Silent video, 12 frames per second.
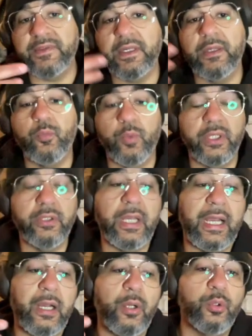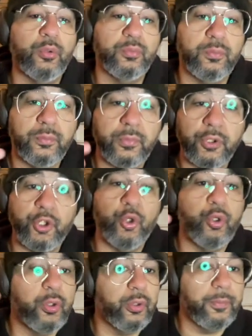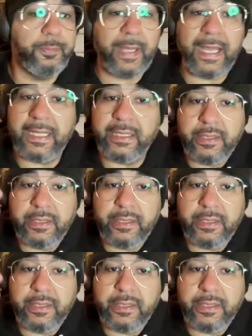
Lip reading: on what how your palate